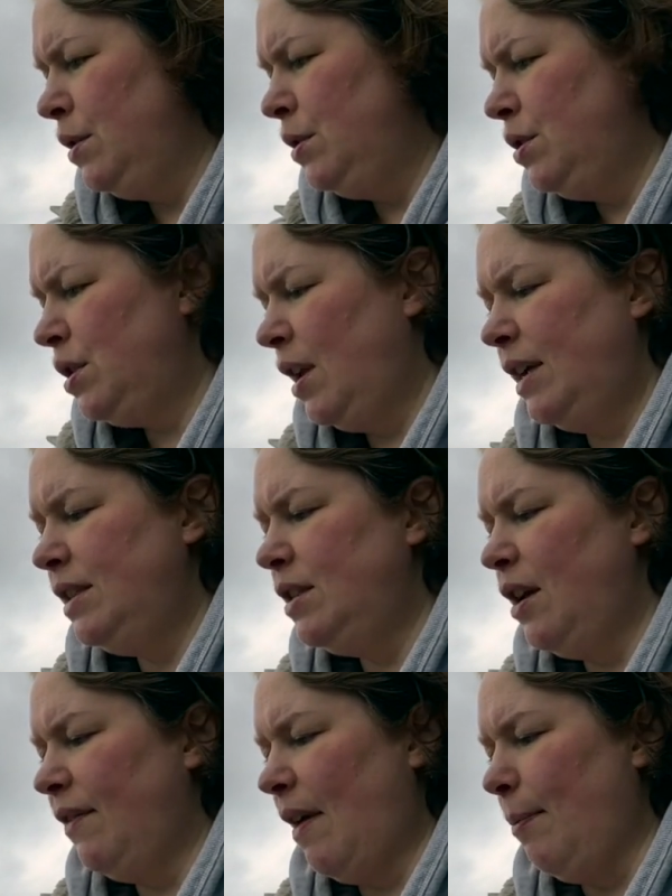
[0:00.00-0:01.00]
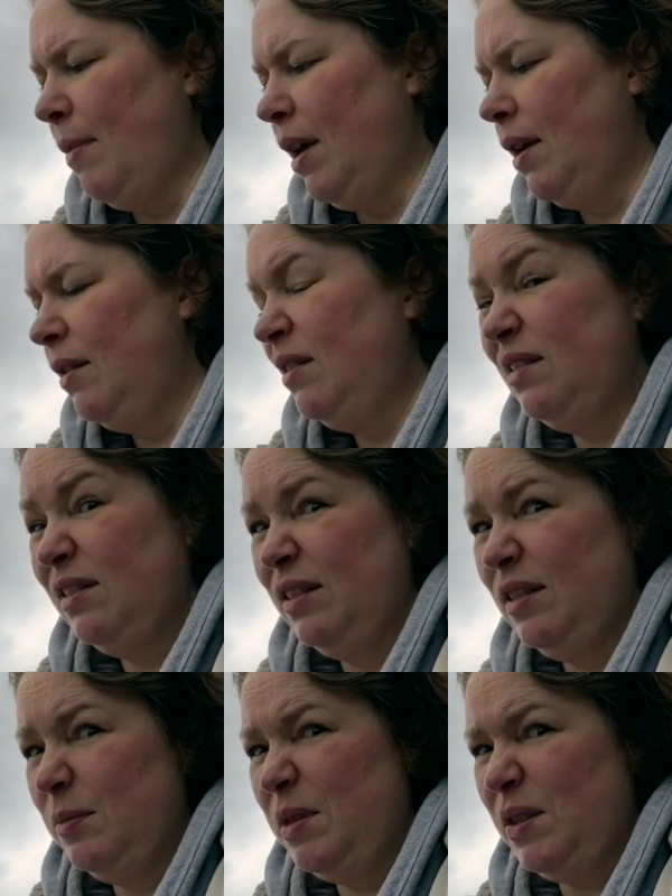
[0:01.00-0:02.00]
July to November.
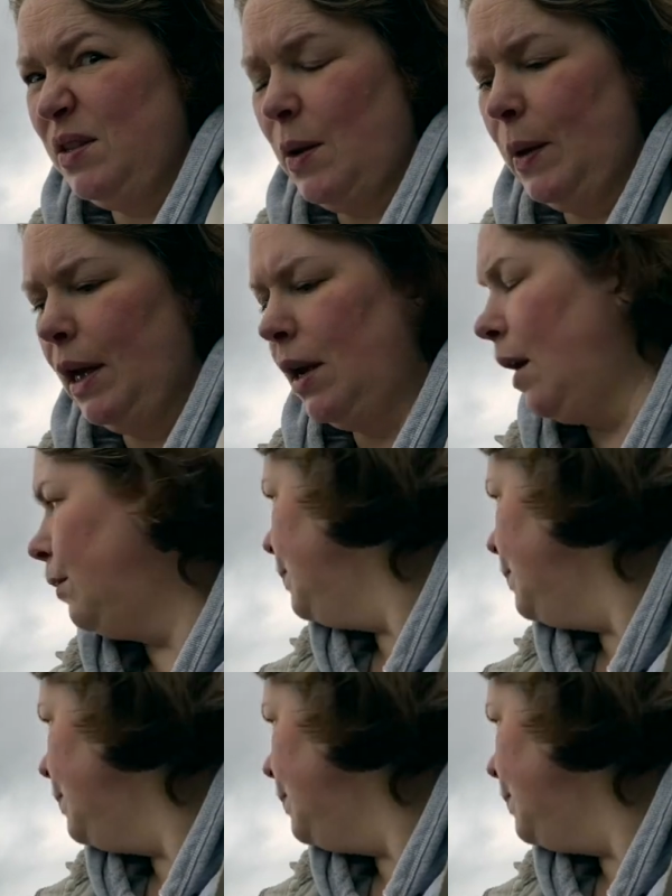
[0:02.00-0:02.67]
I'm still sowing it now.